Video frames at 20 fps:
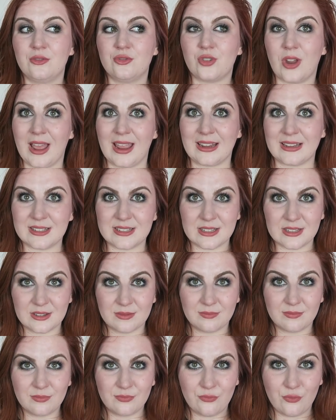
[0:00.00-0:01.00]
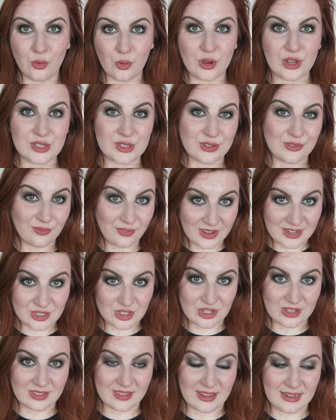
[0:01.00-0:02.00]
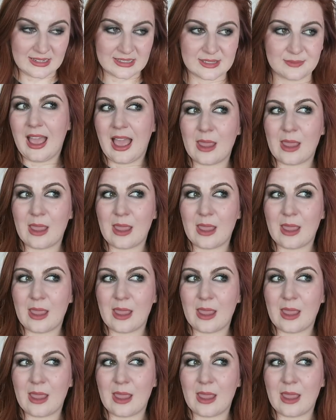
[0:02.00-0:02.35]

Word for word: trying to focus on finishing things.